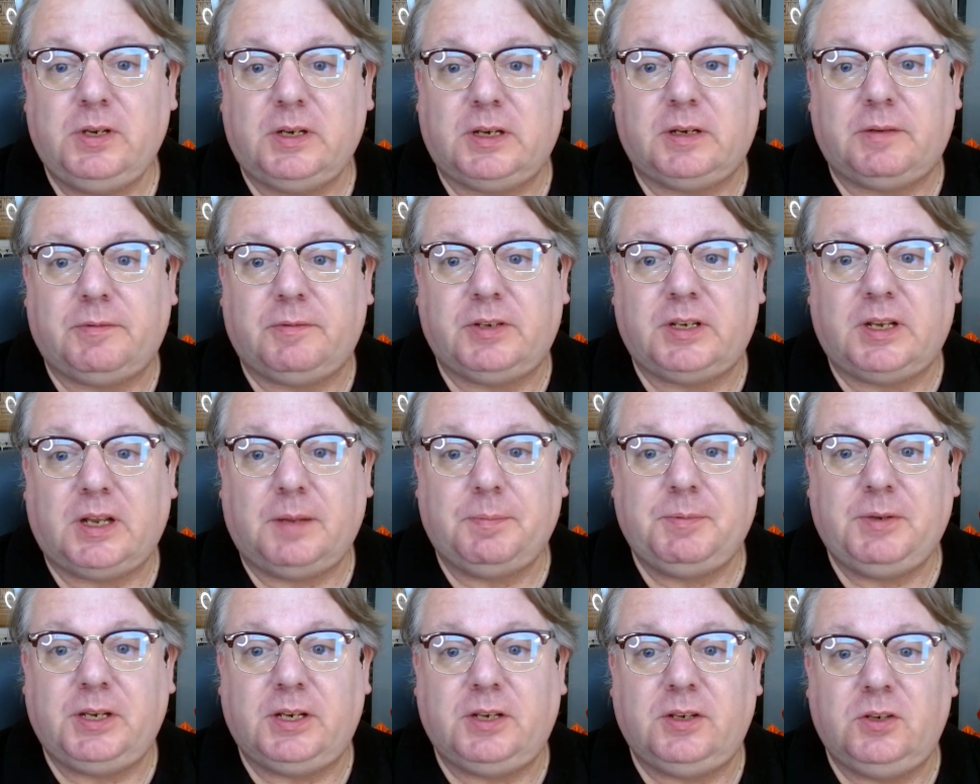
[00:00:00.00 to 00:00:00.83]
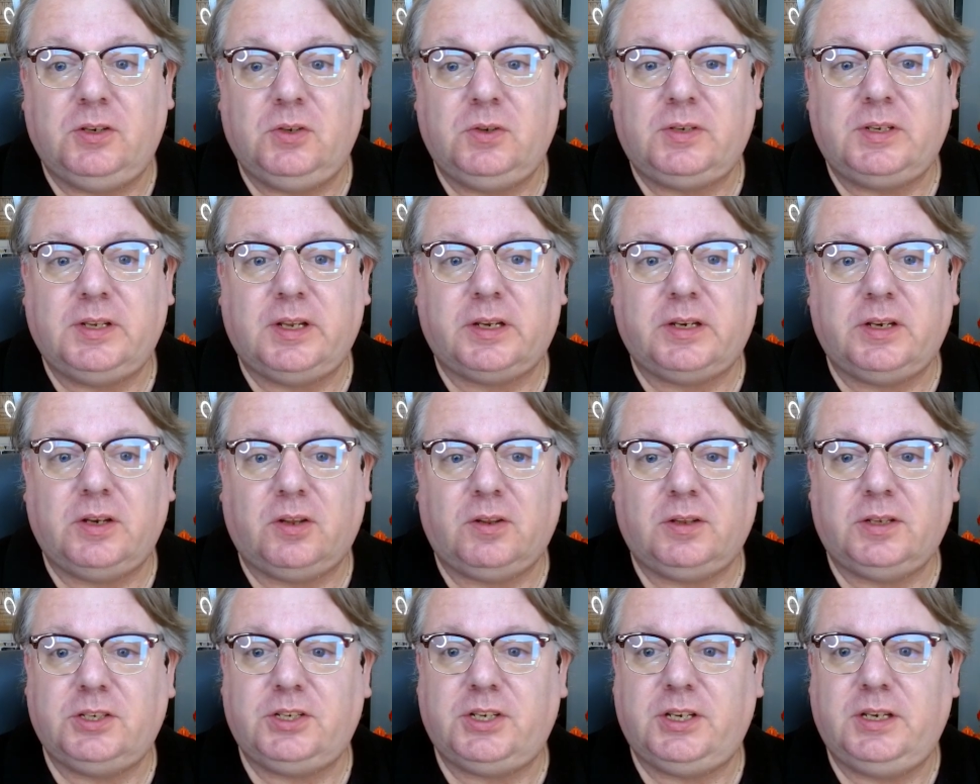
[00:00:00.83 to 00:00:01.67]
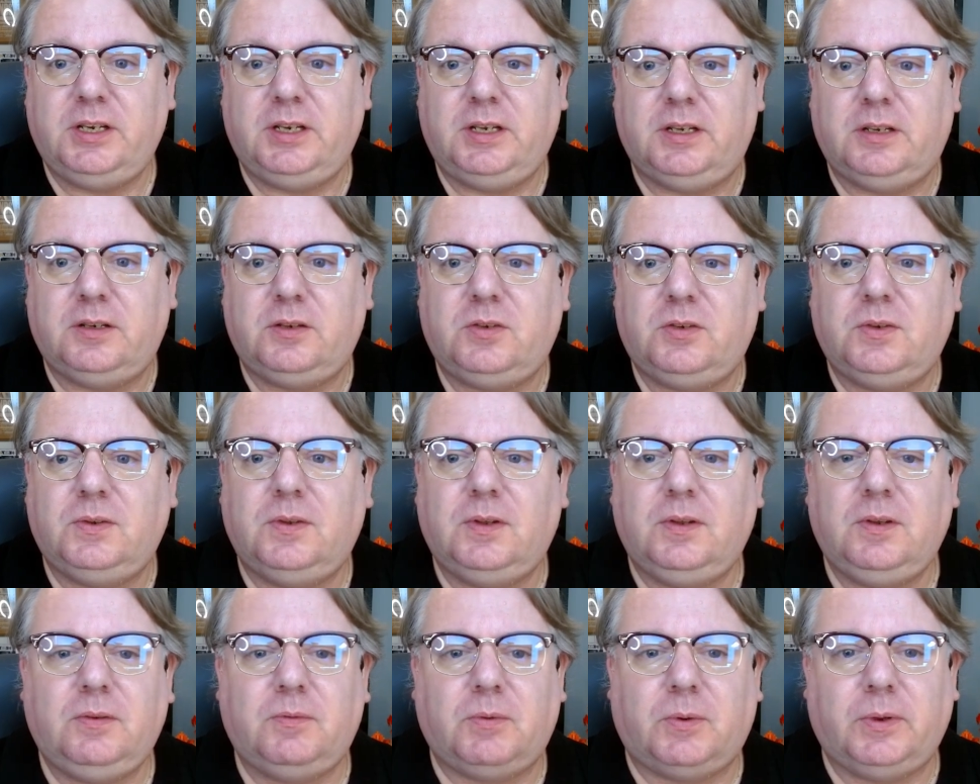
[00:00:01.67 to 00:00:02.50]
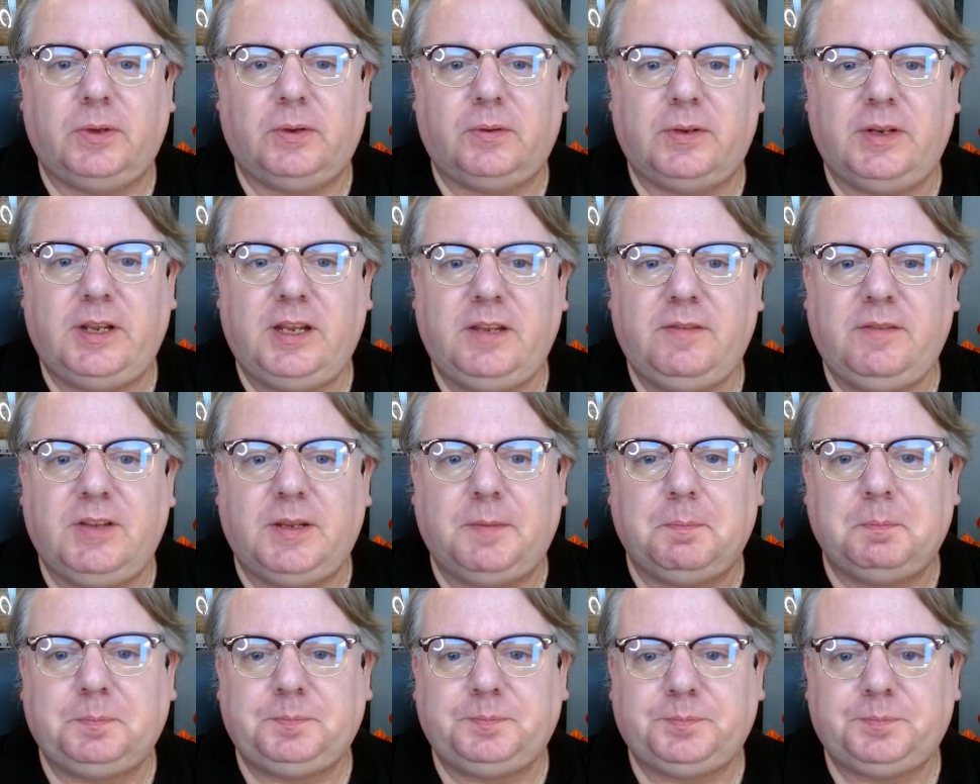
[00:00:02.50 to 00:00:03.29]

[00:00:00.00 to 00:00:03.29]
of adopting new technology into the Royal Navy.